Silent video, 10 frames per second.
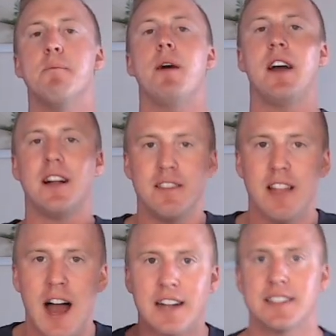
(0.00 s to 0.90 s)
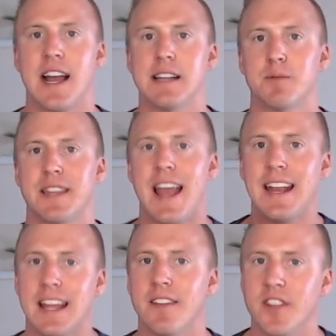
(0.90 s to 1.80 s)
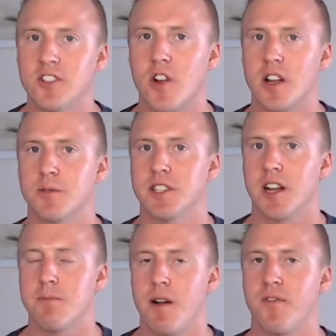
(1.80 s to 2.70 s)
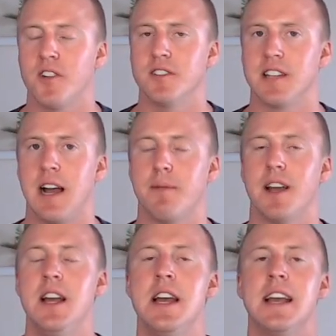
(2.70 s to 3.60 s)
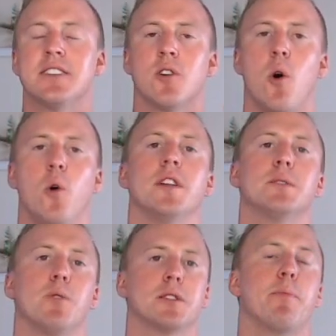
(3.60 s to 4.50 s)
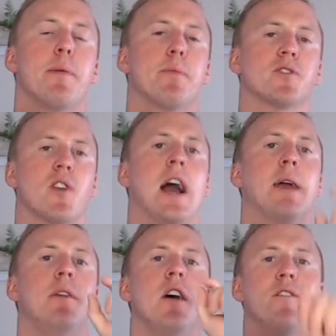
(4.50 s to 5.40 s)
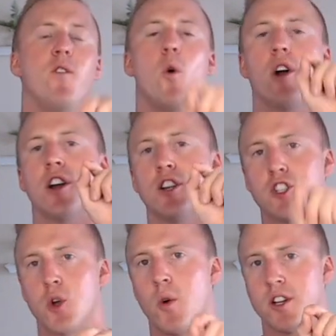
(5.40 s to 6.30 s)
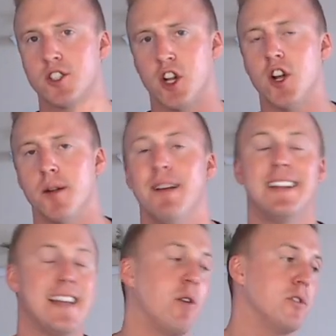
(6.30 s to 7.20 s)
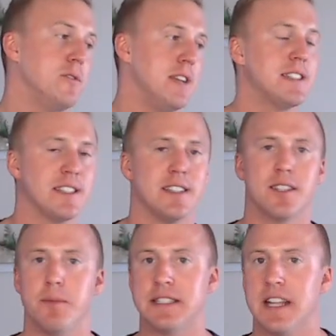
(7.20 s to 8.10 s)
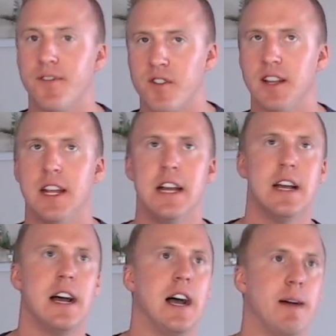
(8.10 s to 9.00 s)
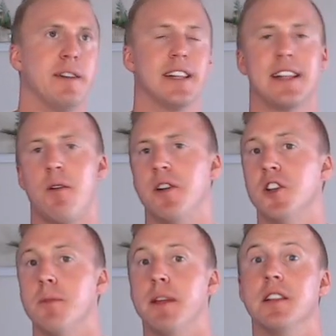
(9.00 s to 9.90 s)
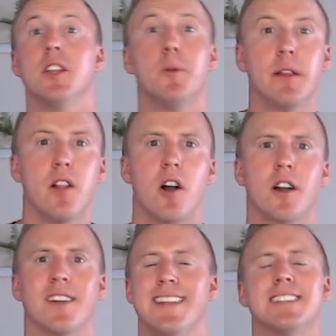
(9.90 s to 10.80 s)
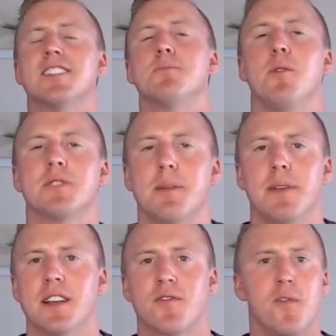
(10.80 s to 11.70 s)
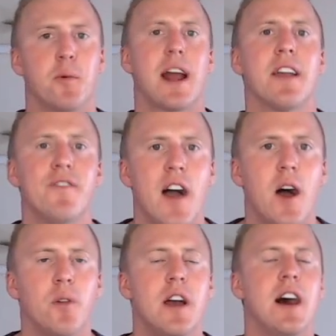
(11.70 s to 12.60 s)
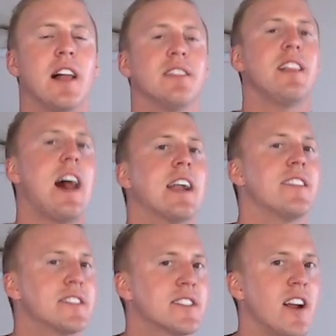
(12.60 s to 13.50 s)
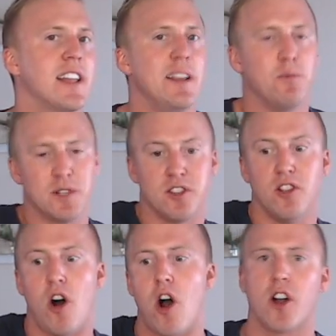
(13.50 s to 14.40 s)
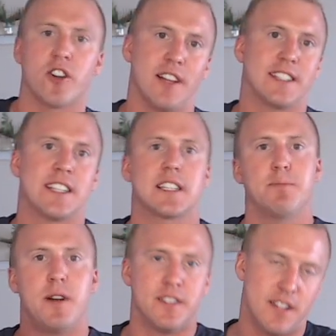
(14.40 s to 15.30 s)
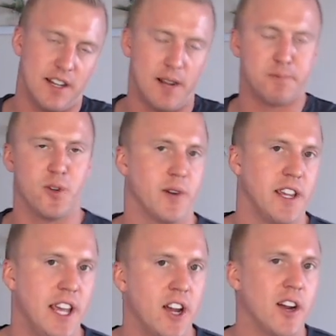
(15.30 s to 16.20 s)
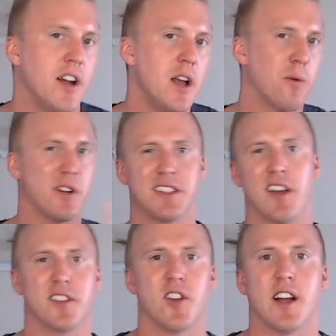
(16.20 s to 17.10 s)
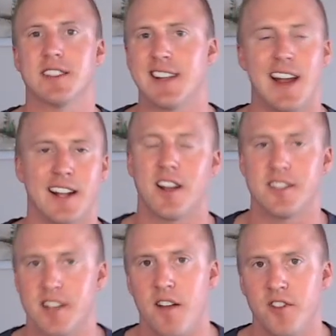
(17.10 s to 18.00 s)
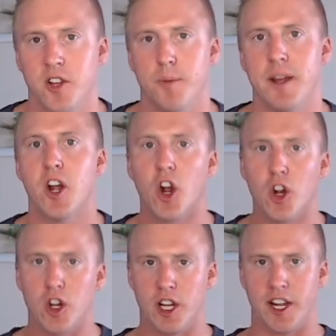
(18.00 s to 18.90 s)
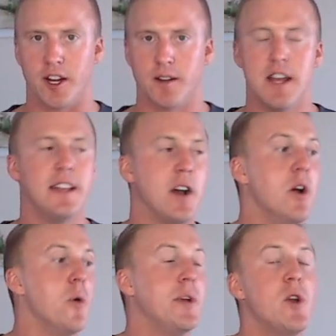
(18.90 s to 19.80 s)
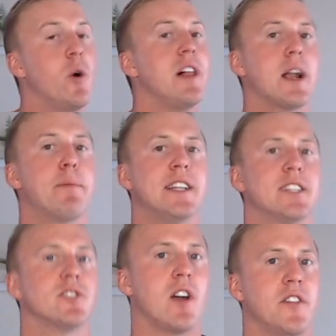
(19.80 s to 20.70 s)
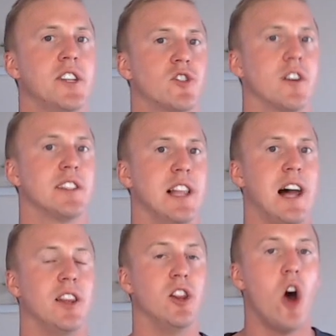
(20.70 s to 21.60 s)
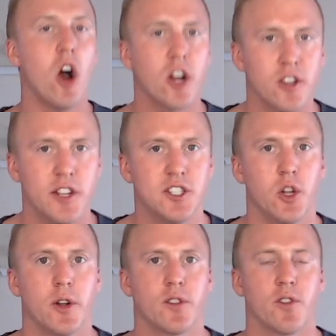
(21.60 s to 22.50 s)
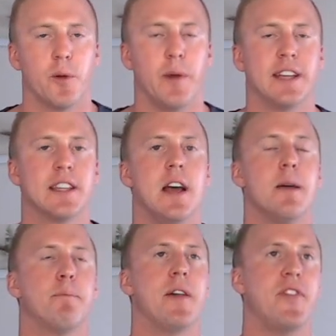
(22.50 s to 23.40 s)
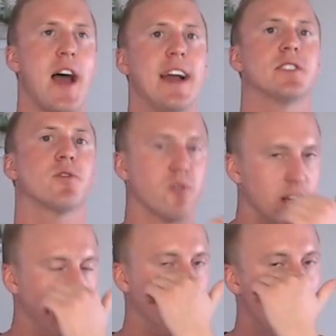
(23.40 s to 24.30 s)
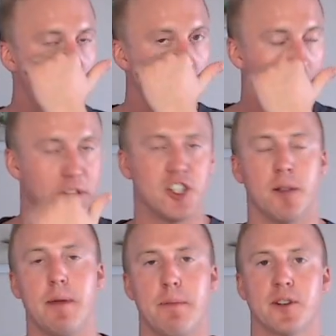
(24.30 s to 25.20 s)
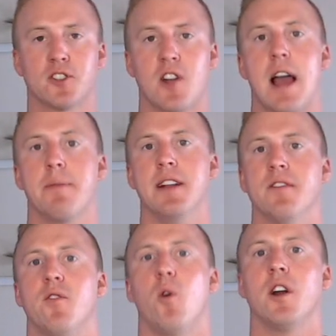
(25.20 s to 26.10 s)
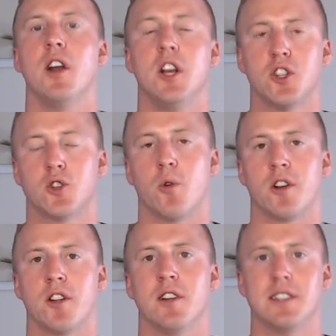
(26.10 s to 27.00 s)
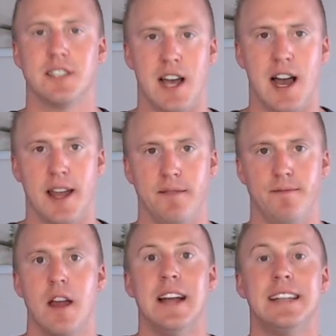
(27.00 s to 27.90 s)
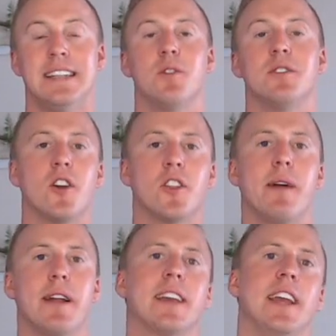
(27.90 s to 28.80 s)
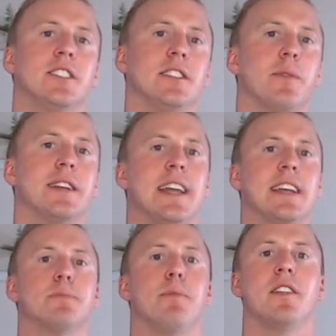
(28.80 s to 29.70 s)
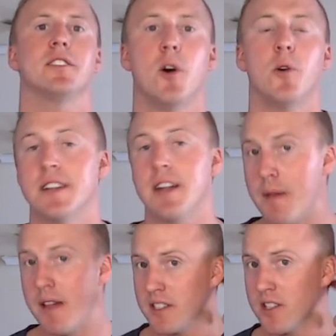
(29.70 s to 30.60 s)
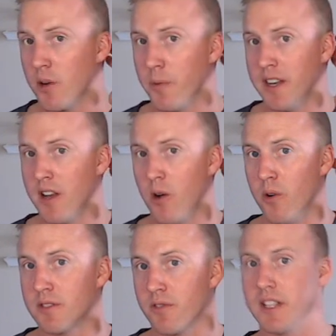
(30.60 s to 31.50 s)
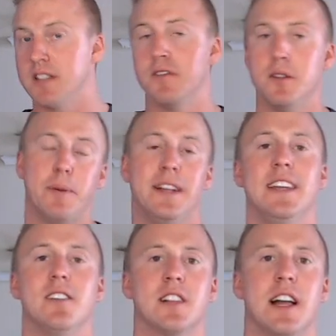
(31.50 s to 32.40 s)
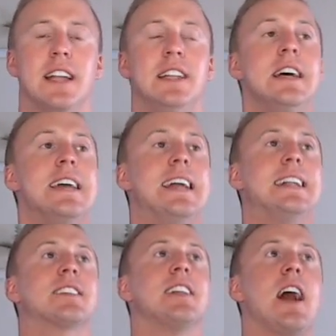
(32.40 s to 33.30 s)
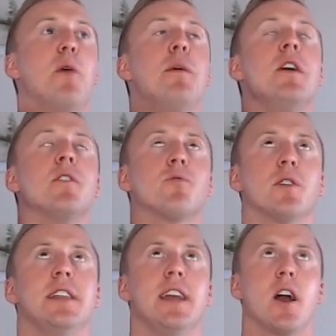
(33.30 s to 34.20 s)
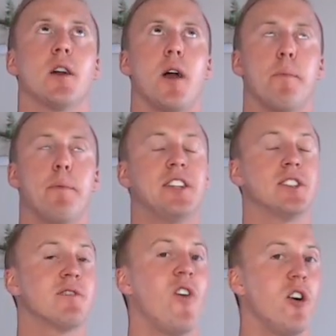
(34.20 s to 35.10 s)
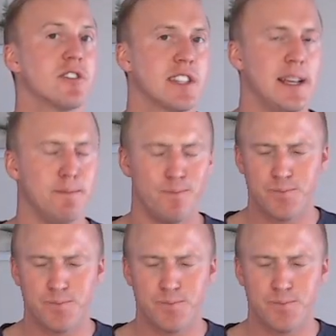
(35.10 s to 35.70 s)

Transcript: But a lot of times with any of these drugs we talk about for insomnia is they're only supposed to be prescribed for short term. Now, Lunesta is a little bit different. I think that one you can be a little bit longer, and that's just mostly because from what I found, a lot of the studying was longer, like 6 months and up to a year, whereas the other drugs, it kind of cuts off a little bit earlier. Now, we know a lot of patients are on these drugs a lot longer than 2 to 3 weeks, but that is really what we should be prescribing it for, shorter time. Now, another medication that we can take is melatonin. Now, melatonin we know is released from the pineal gland, and it's going to help really our patients fall asleep.